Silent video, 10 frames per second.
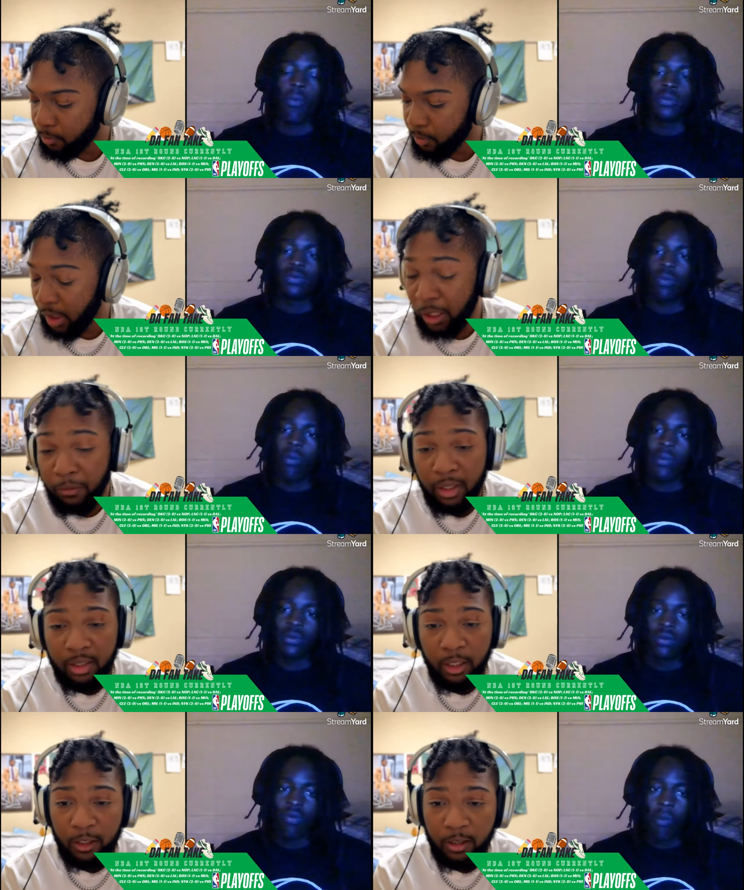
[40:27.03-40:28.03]

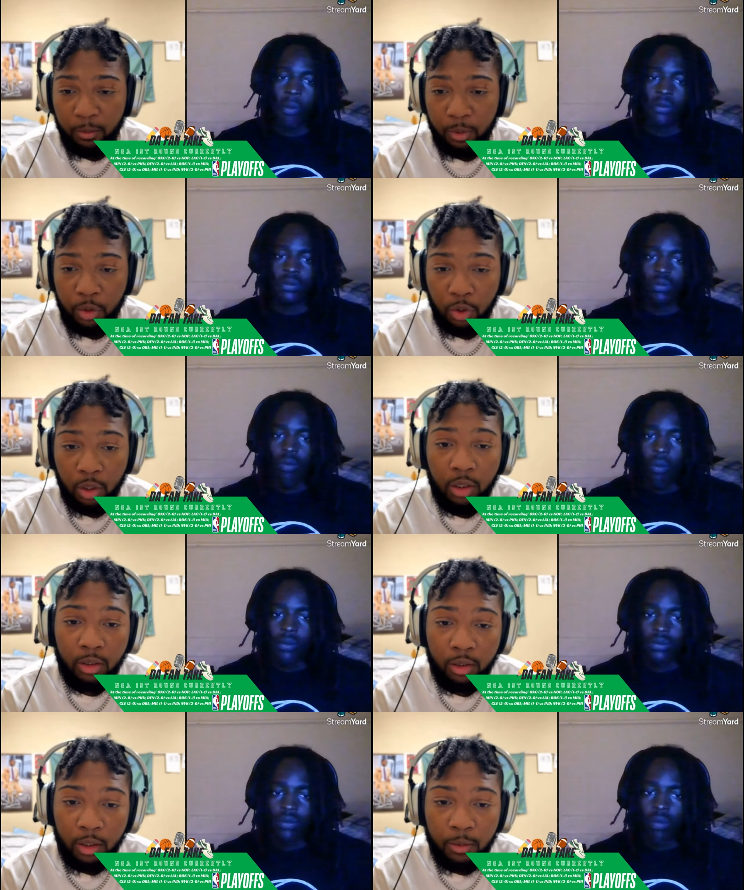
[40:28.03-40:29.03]
Speaker 1: defense, he's been
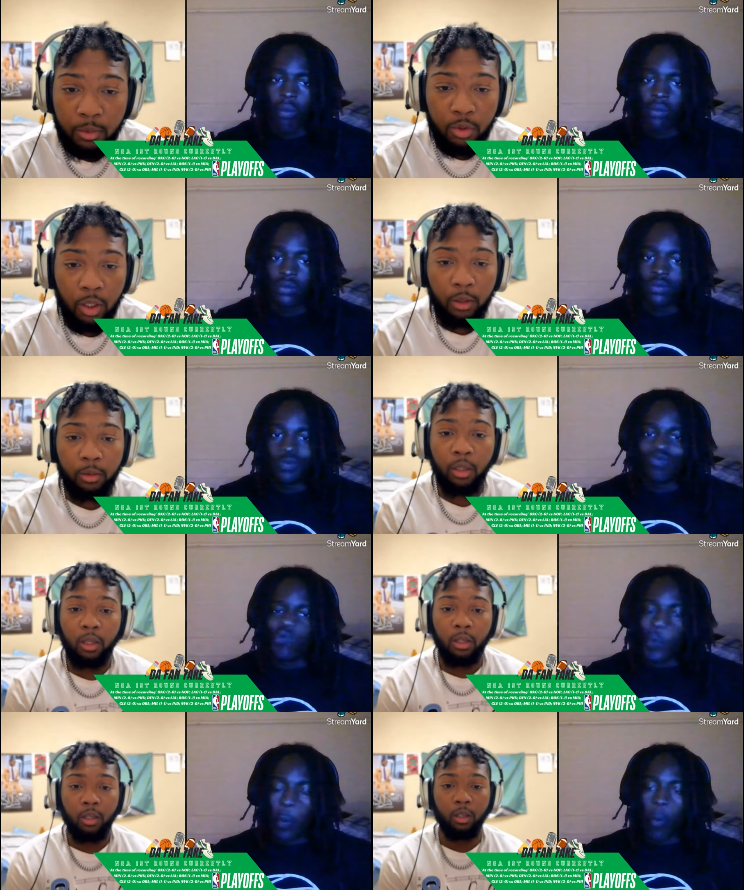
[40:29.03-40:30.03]
struggling. He's been trying to,
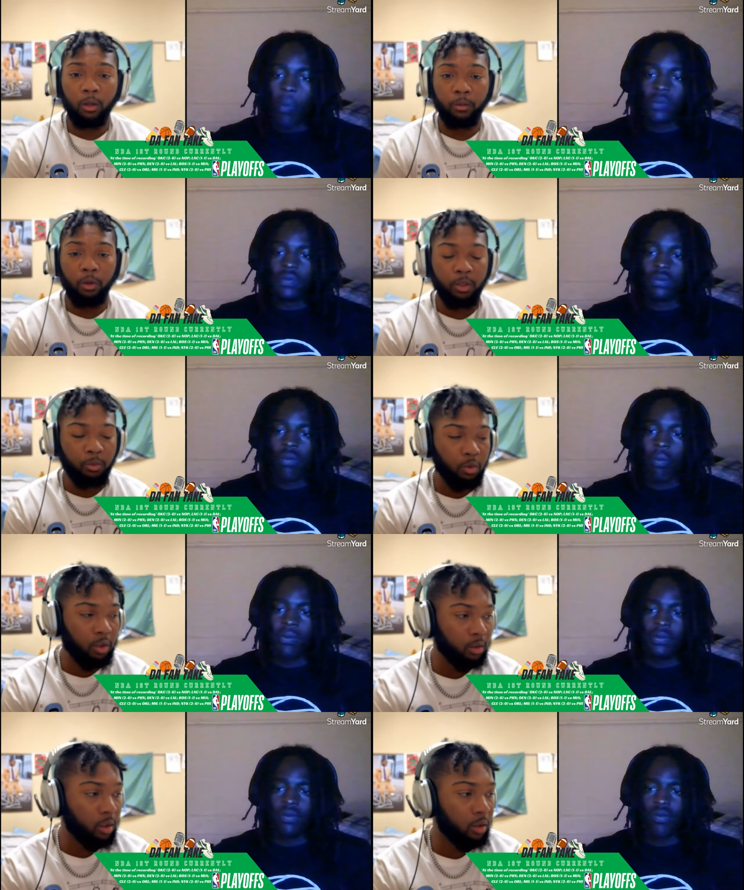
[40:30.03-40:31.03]
you know, focus more
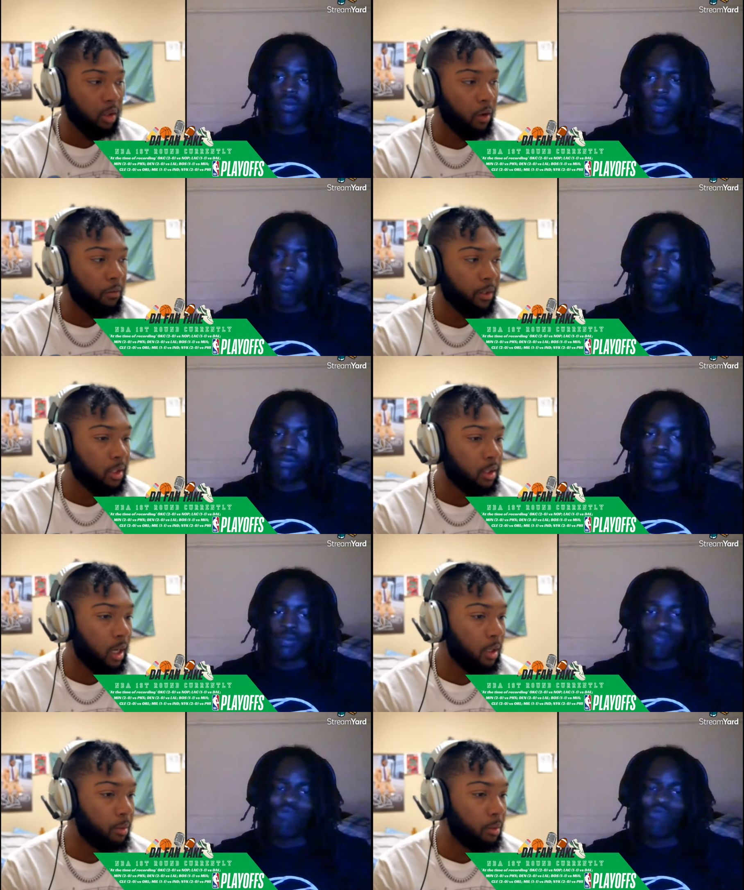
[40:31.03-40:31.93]
on the, on the offensive side of the